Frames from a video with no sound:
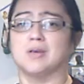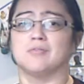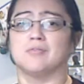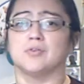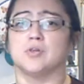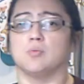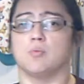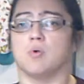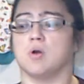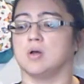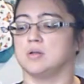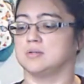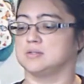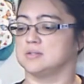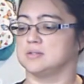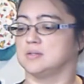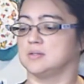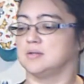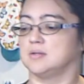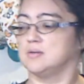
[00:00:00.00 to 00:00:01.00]
you want.
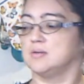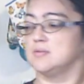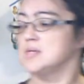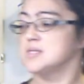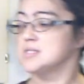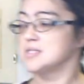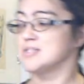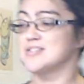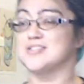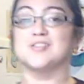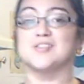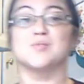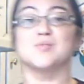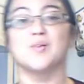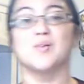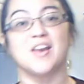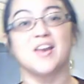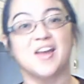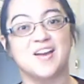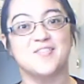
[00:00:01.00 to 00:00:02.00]
This is just what
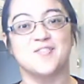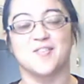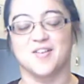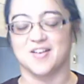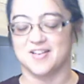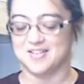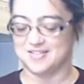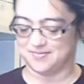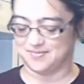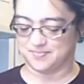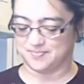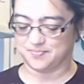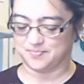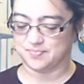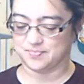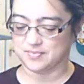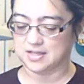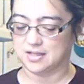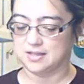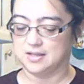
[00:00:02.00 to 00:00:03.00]
I want.
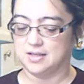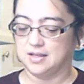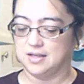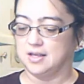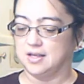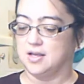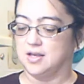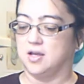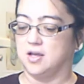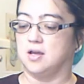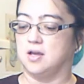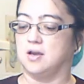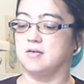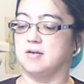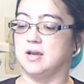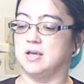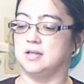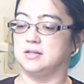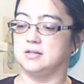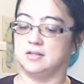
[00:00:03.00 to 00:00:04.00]

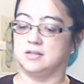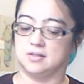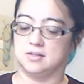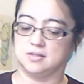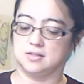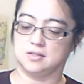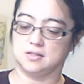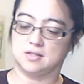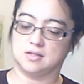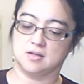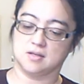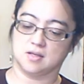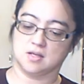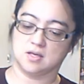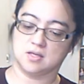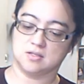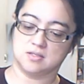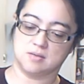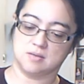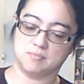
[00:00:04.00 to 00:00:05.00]
Alright, and I'm going to
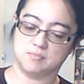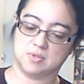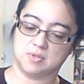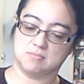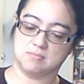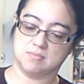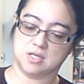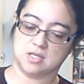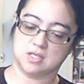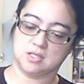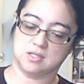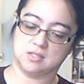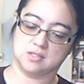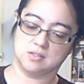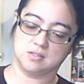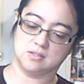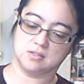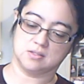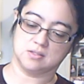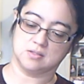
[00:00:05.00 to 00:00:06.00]
dump in my
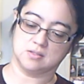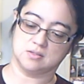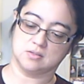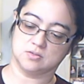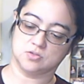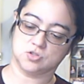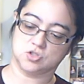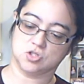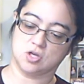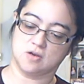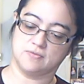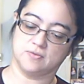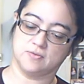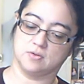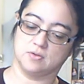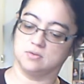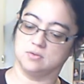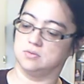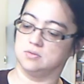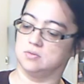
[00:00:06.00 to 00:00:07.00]
Chaffle
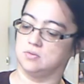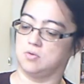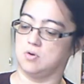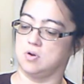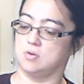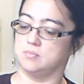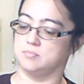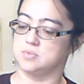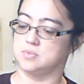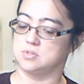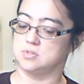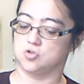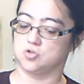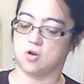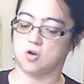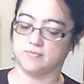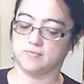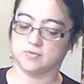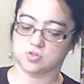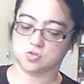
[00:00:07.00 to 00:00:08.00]
crumbs,
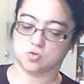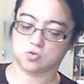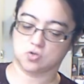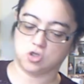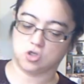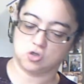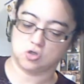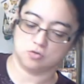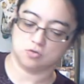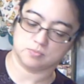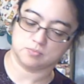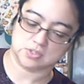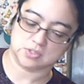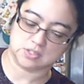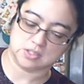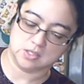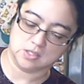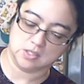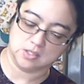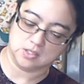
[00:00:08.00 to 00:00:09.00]
Chaffle cubes.
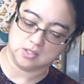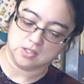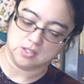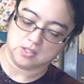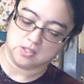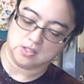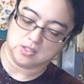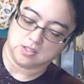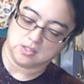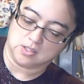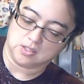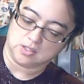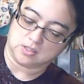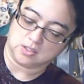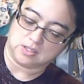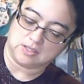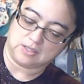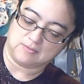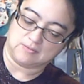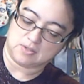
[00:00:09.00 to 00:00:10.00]
I'm going
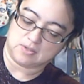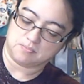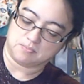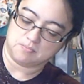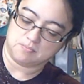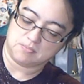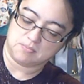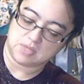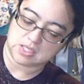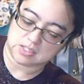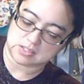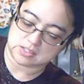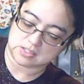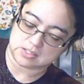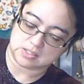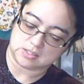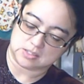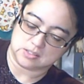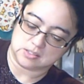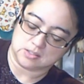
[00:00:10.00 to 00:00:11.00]
to give it a mix.
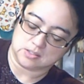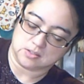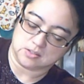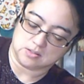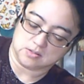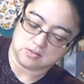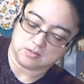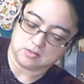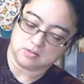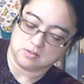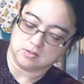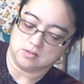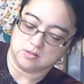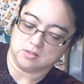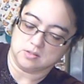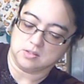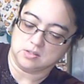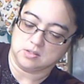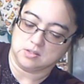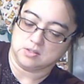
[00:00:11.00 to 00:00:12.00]

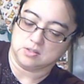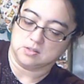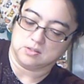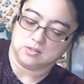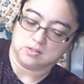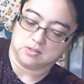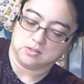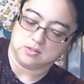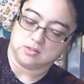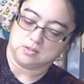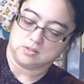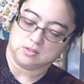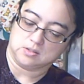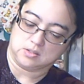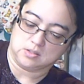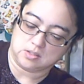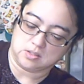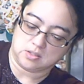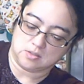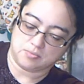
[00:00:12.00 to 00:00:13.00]

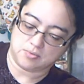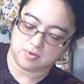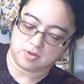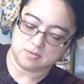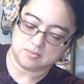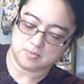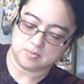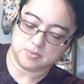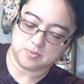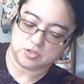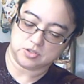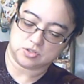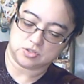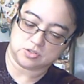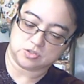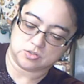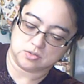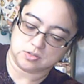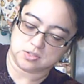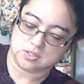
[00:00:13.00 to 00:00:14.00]
And I probably
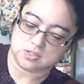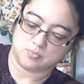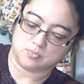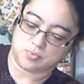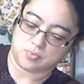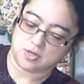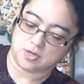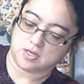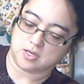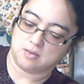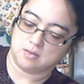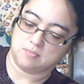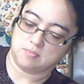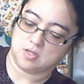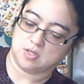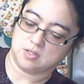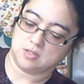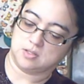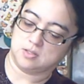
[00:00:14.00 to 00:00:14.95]
should spray my